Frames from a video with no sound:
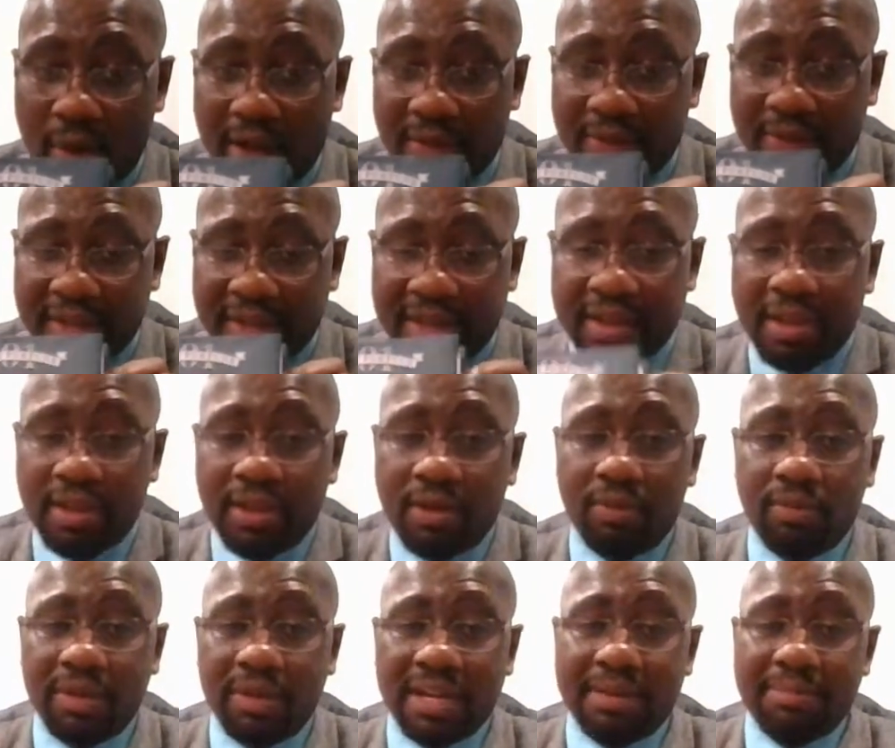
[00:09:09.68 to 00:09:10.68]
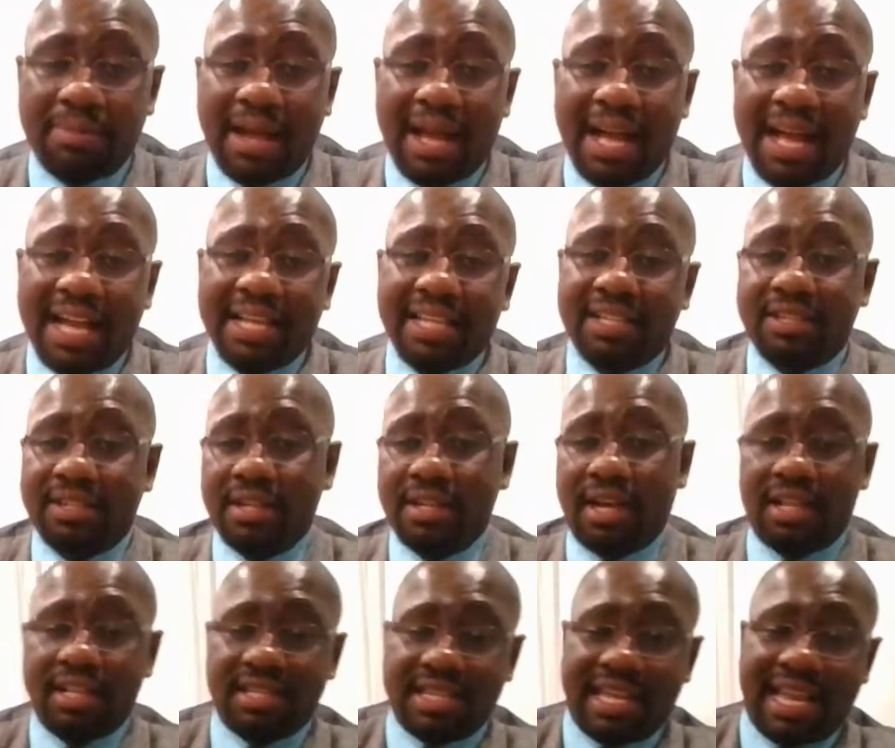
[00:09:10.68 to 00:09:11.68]
wealthy. Written by
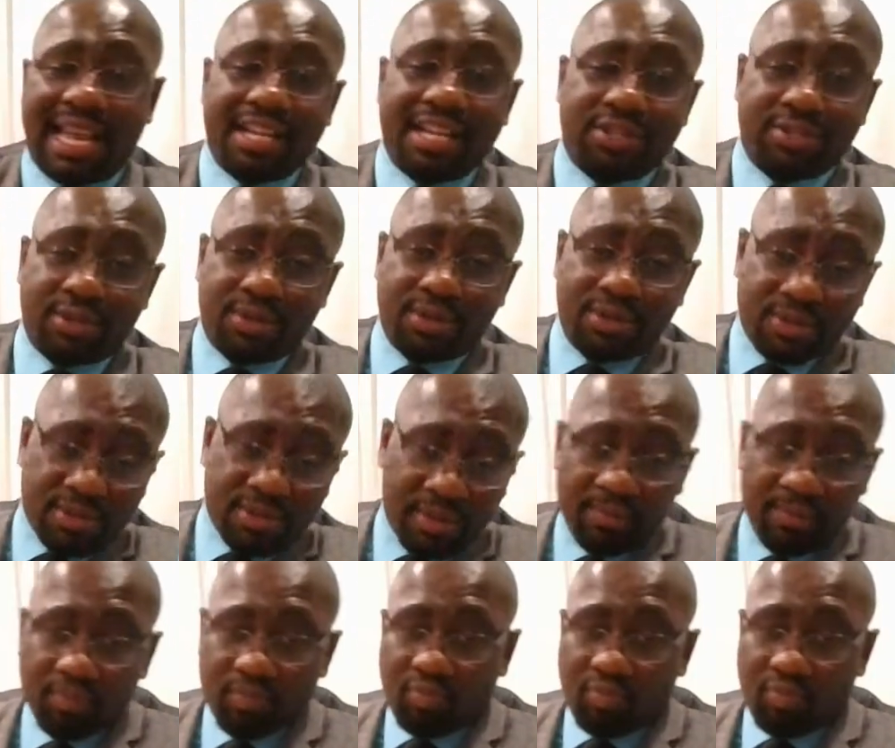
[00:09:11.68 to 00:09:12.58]
Douglas Andrews.